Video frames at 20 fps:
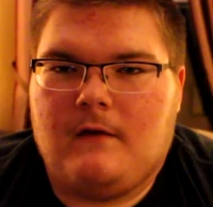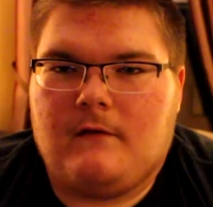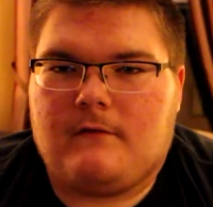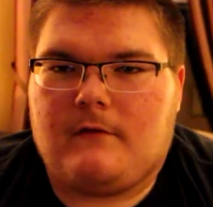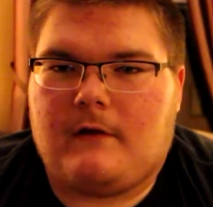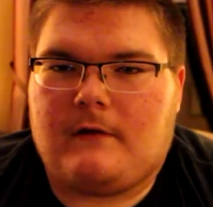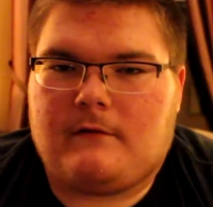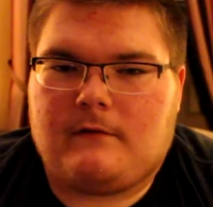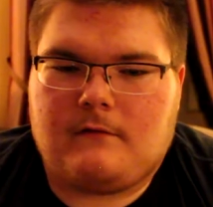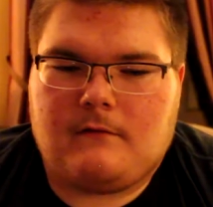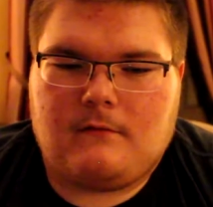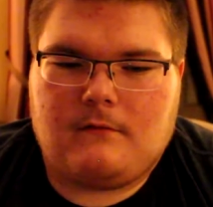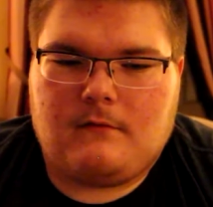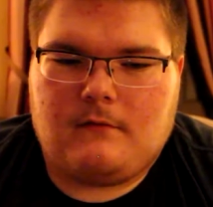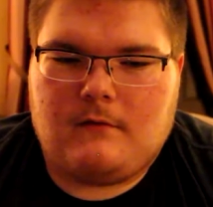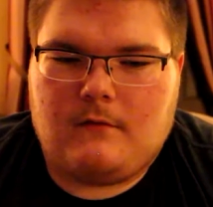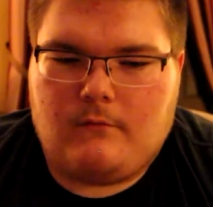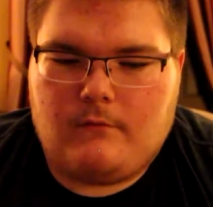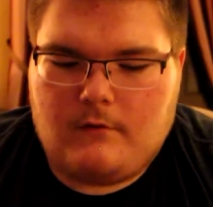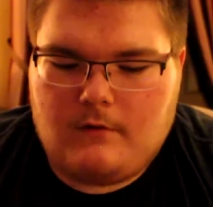So that's
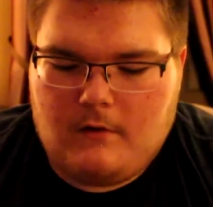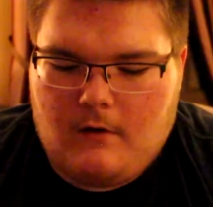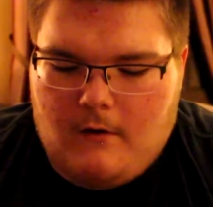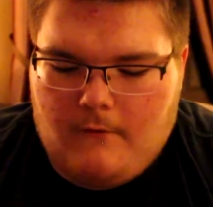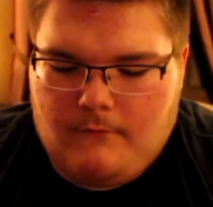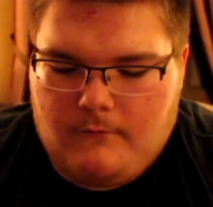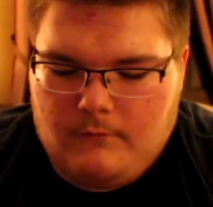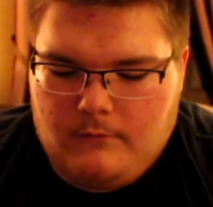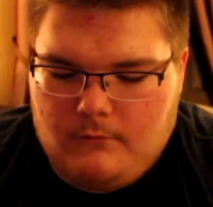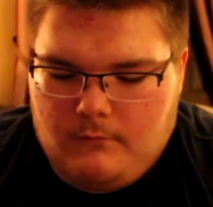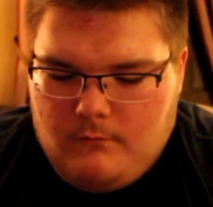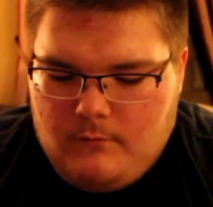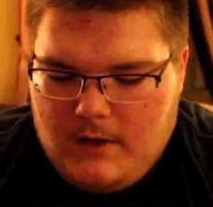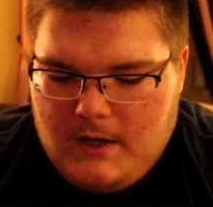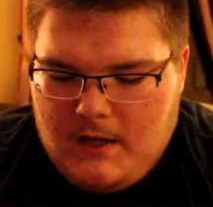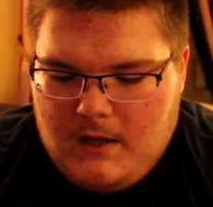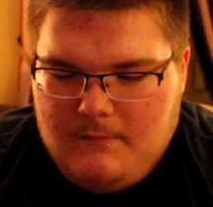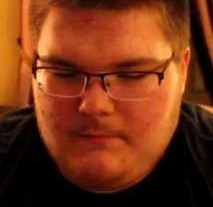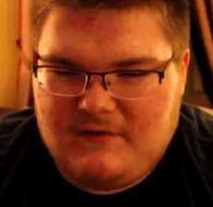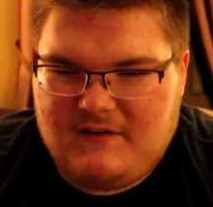on and off on the
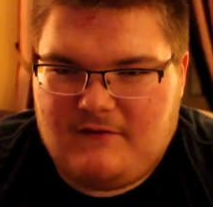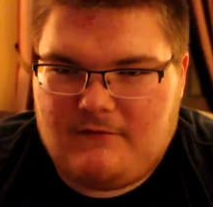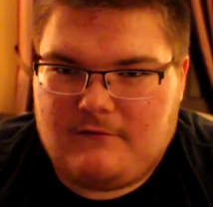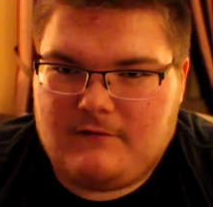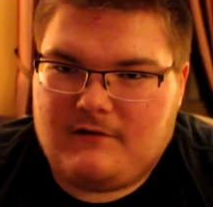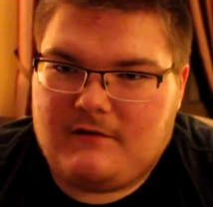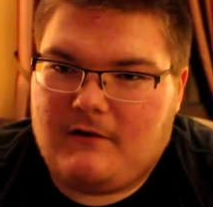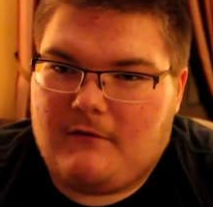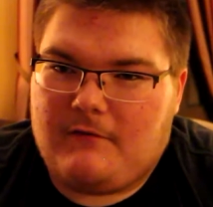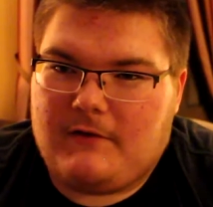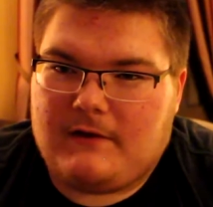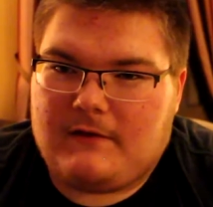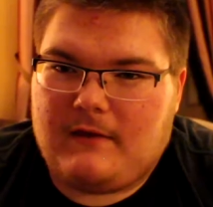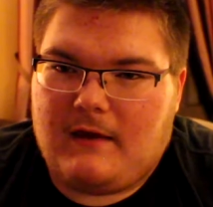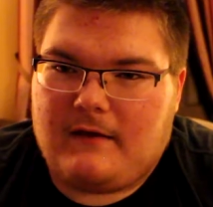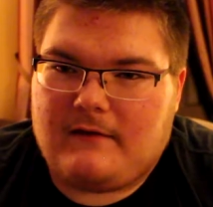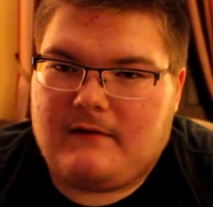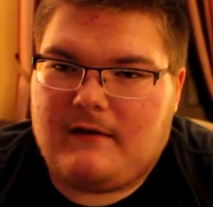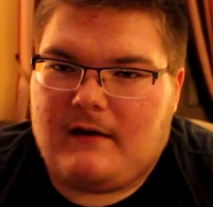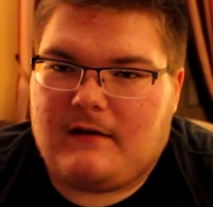web and different stuff like
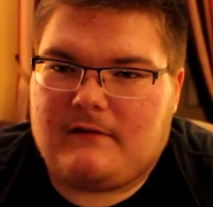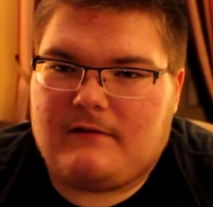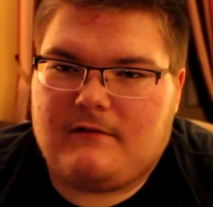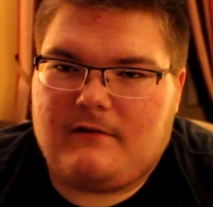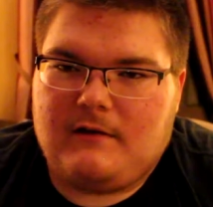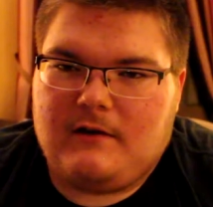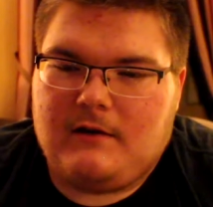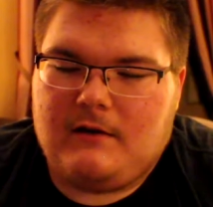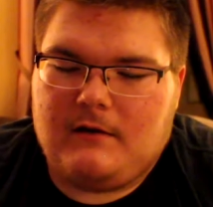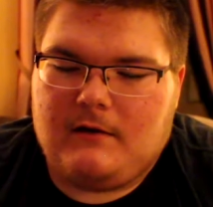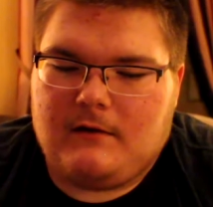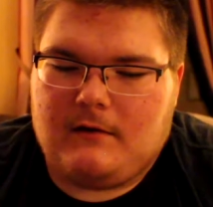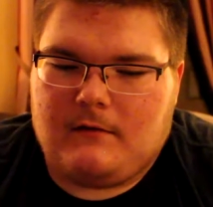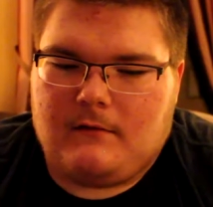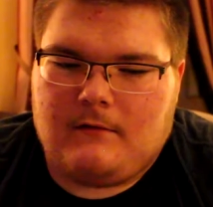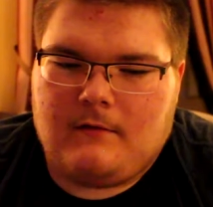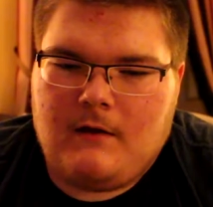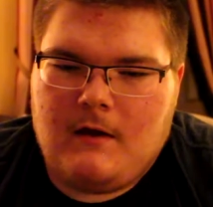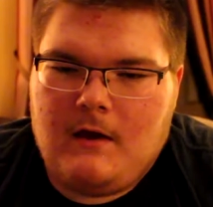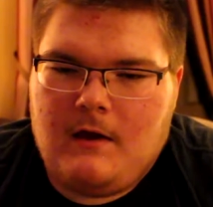that, texting
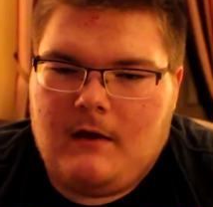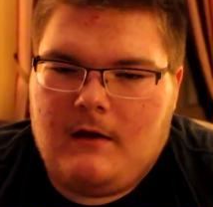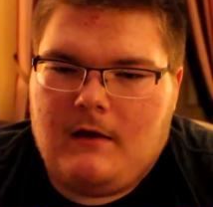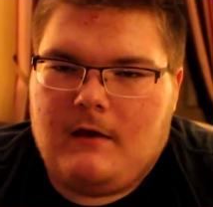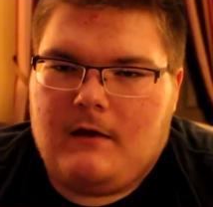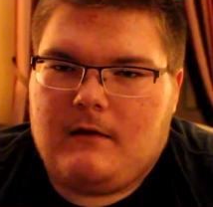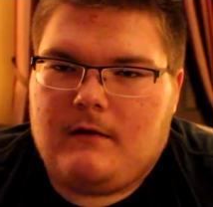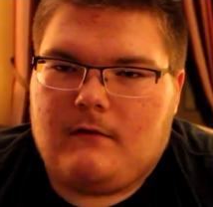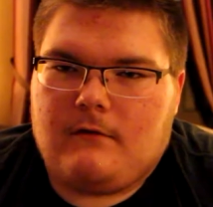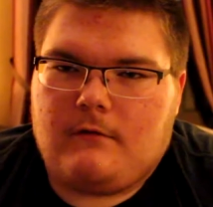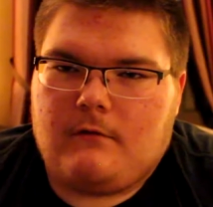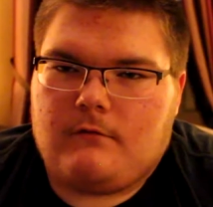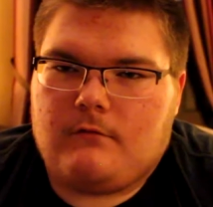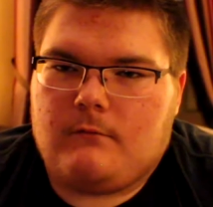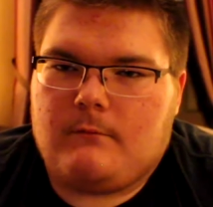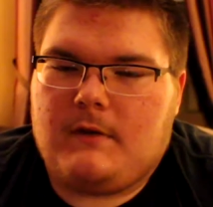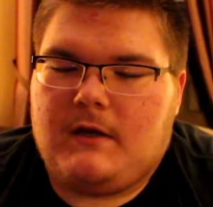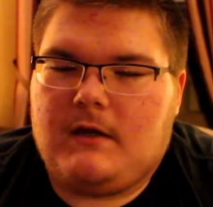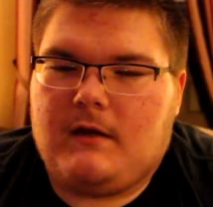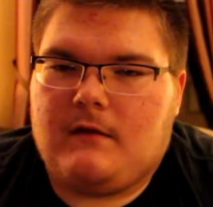and
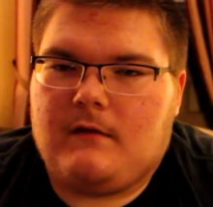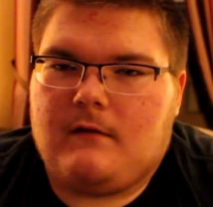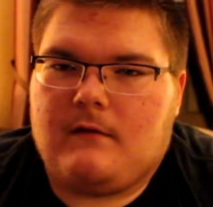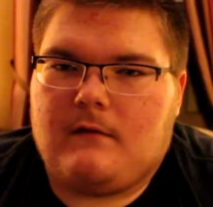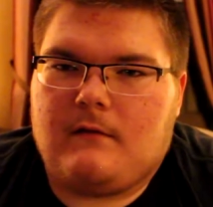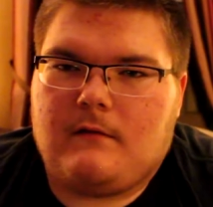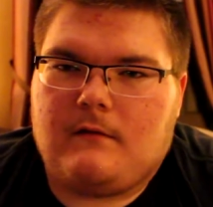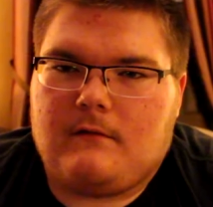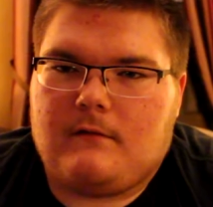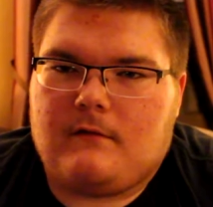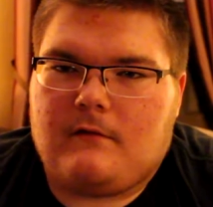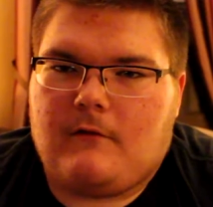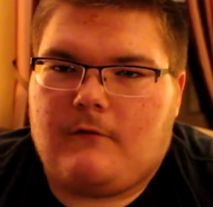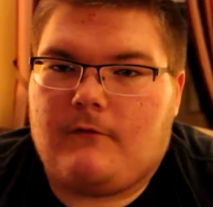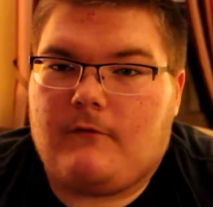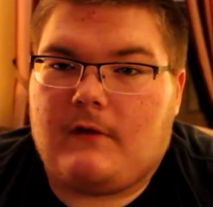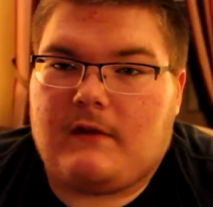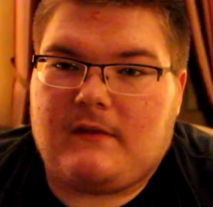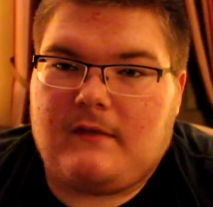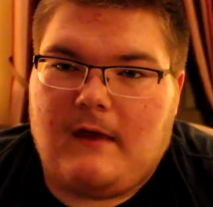social media and
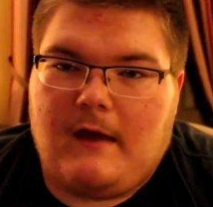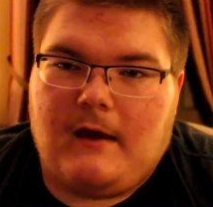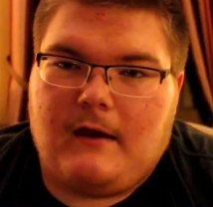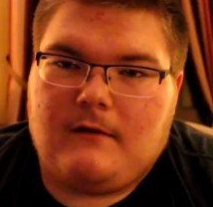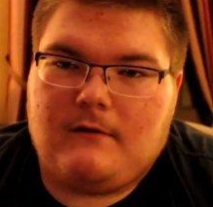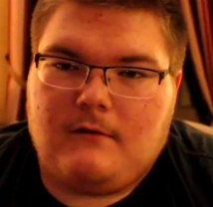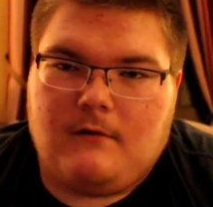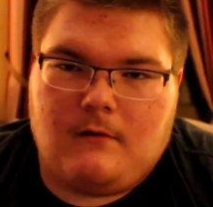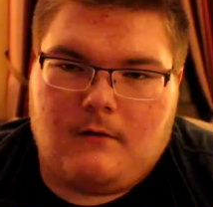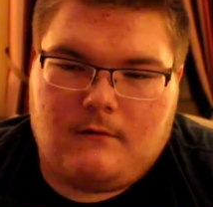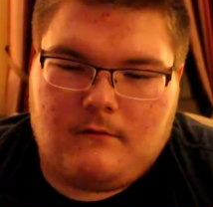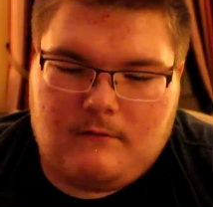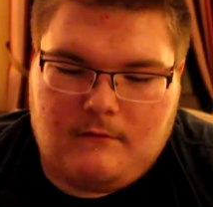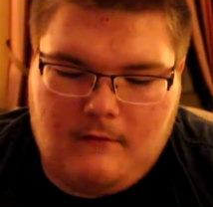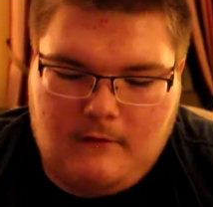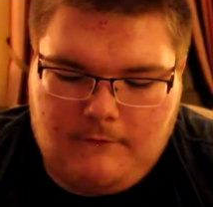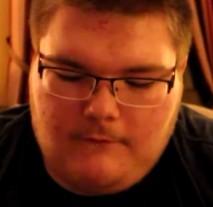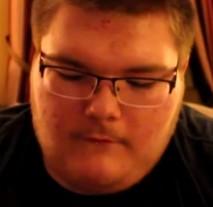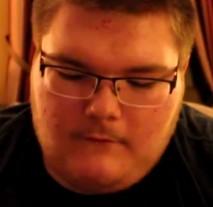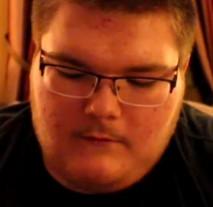stuff like that. You know, it's
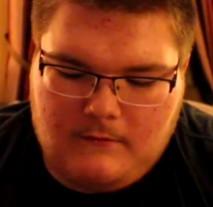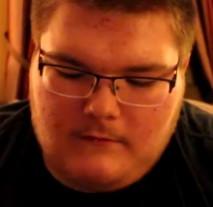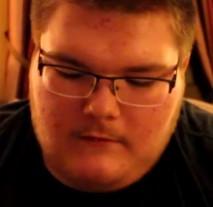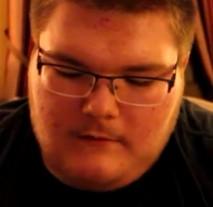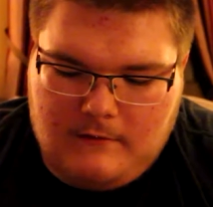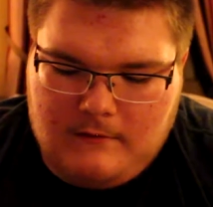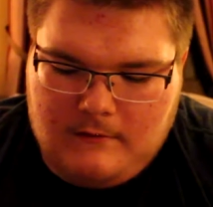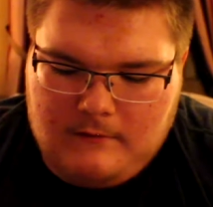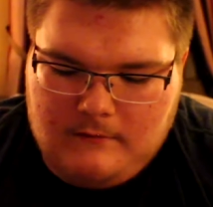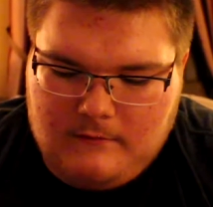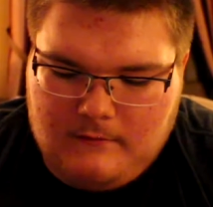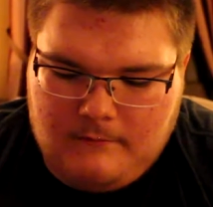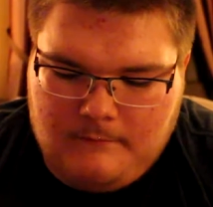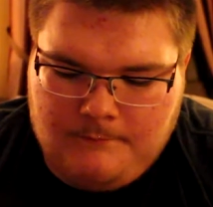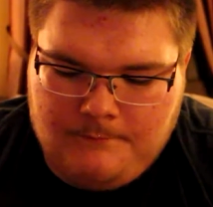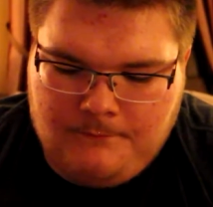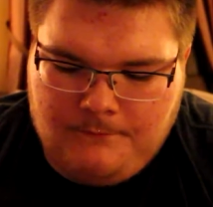different things.